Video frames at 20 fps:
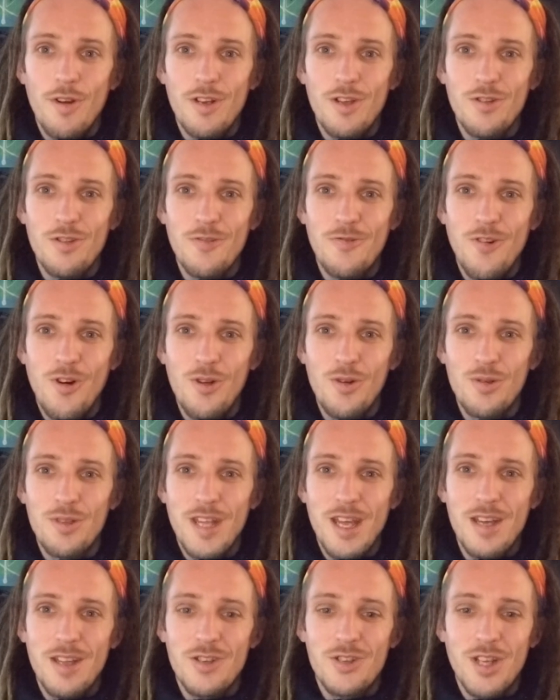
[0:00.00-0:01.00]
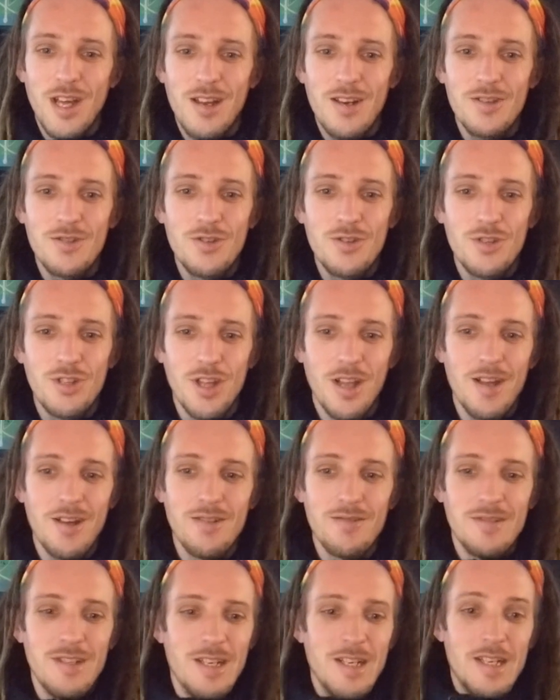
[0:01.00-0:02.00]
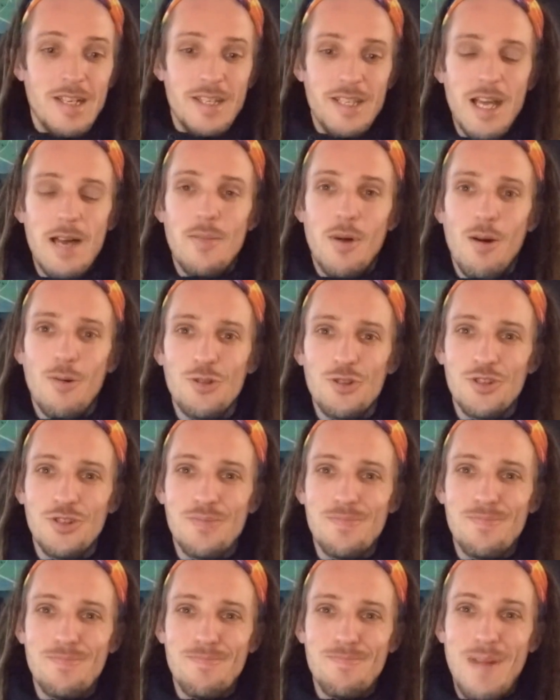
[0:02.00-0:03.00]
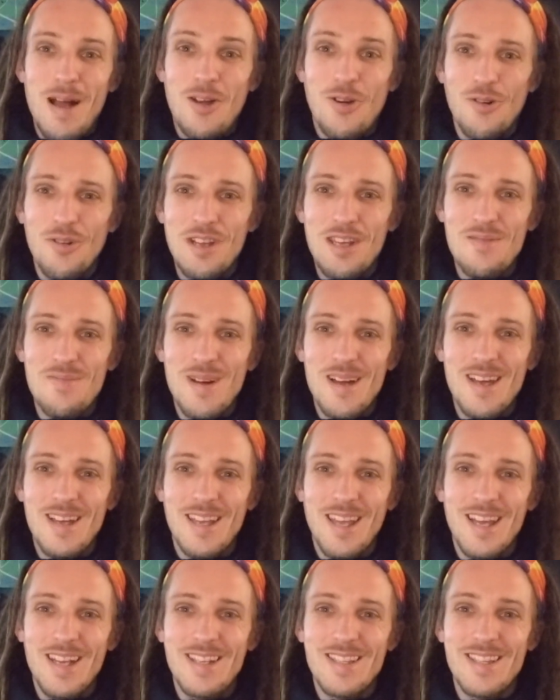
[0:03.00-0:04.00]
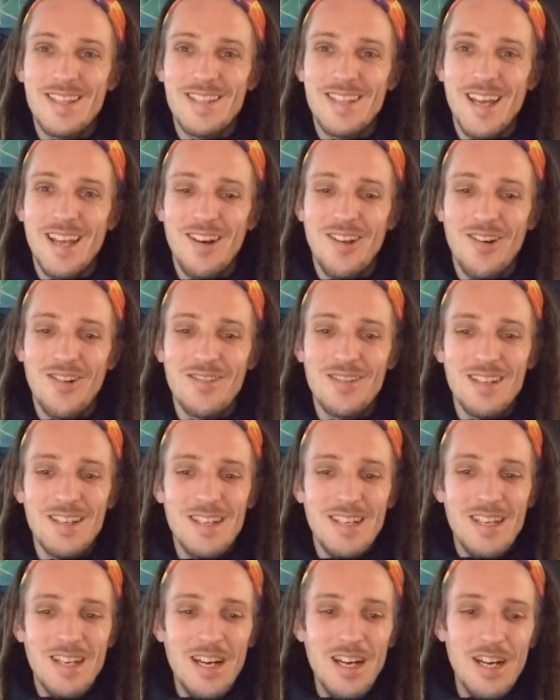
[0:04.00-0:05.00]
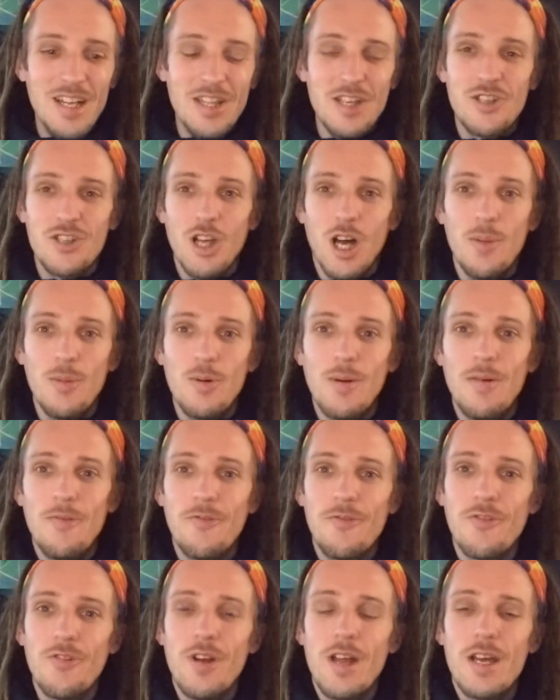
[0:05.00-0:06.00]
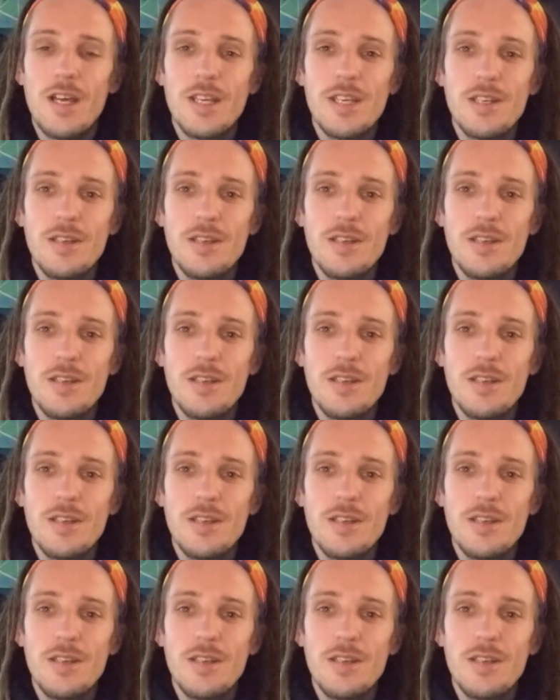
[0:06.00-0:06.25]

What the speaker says: on the final day of the challenge. So, yeah, I was back on eBay again. It didn't take long. This time I went for a